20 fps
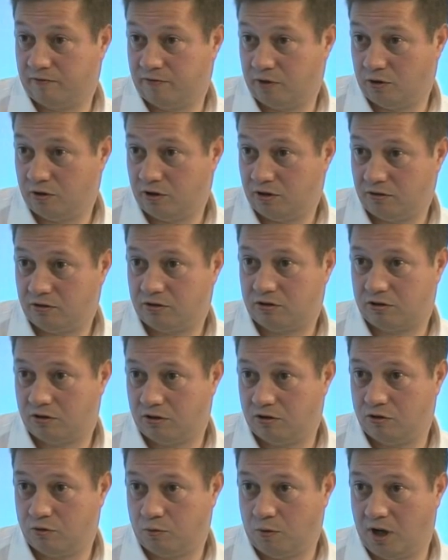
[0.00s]
avoidance
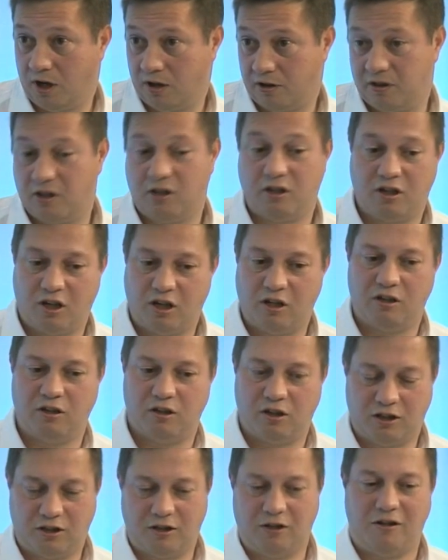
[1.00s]
as well. And
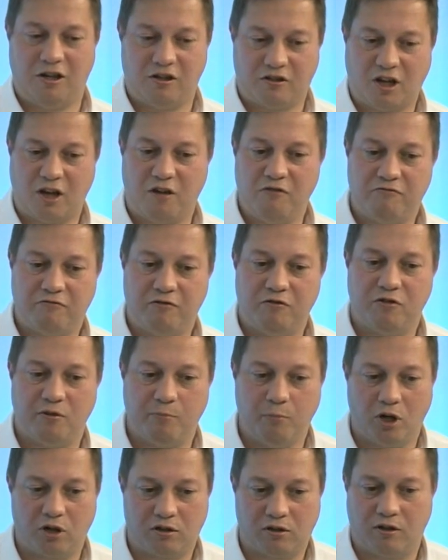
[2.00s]
I'll go through the
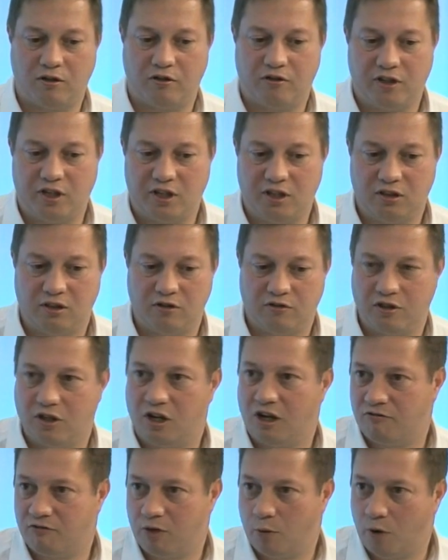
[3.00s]
model, the
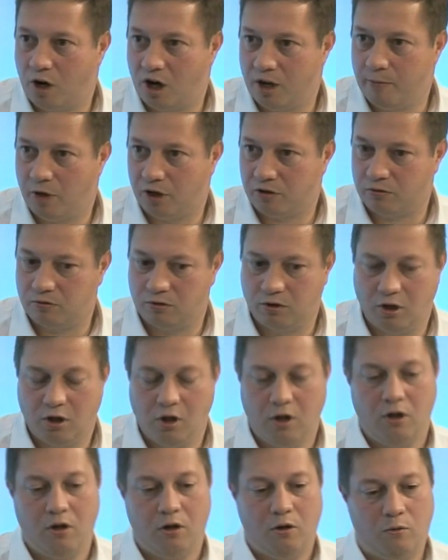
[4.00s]
ROI model.
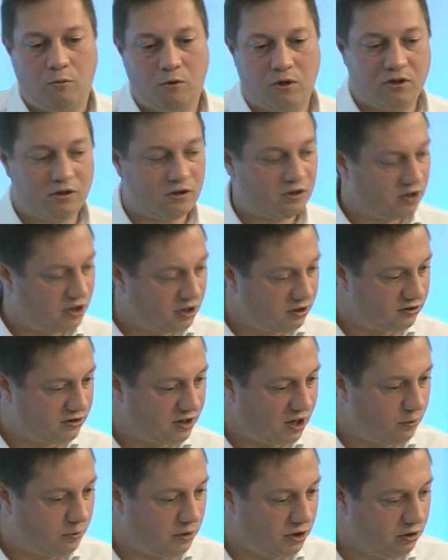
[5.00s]
One of the things
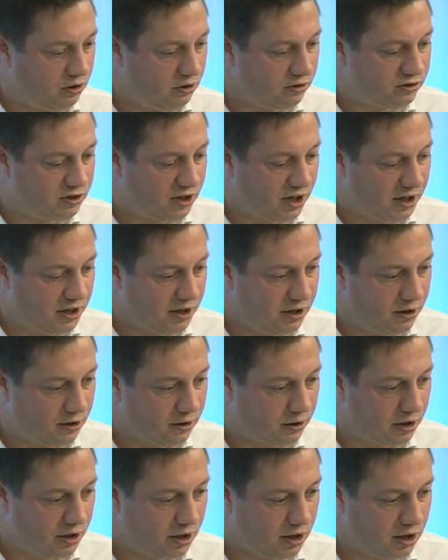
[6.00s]
that we looked at
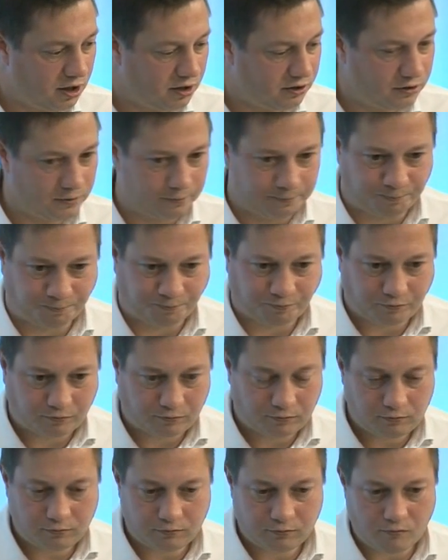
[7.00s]
here is
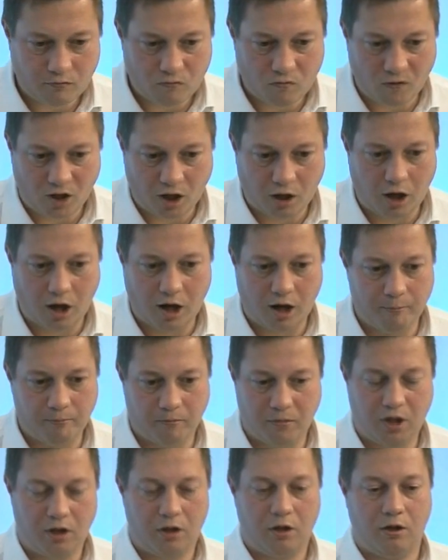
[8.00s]
so
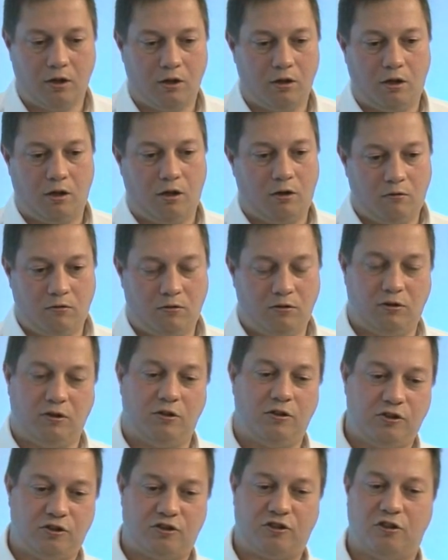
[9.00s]

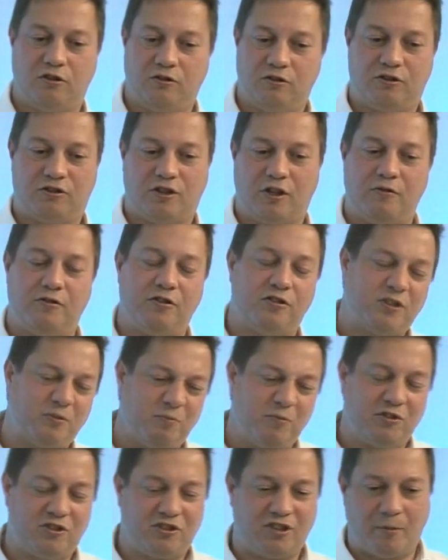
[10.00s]
there's
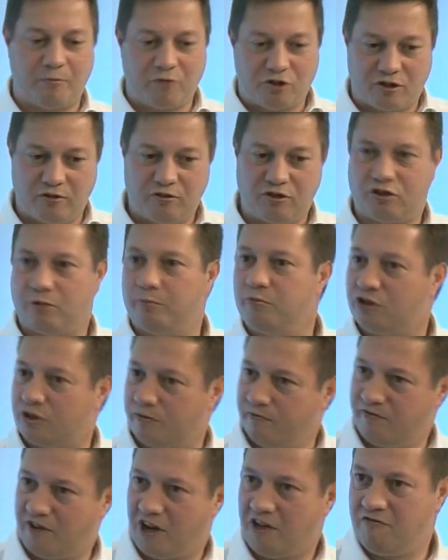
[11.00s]
some assumptions and
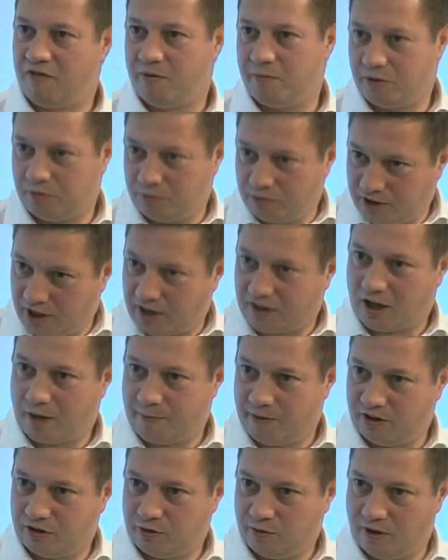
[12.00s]
some variables that
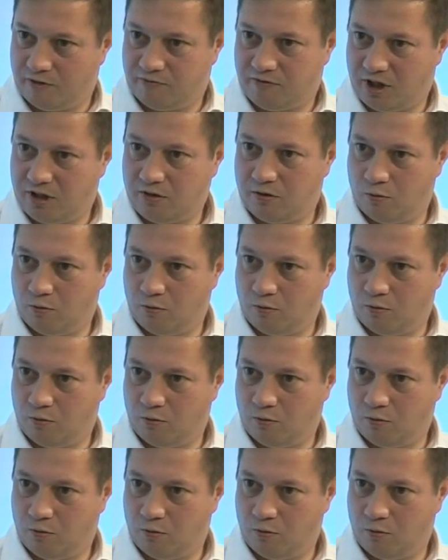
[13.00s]
come into it, right?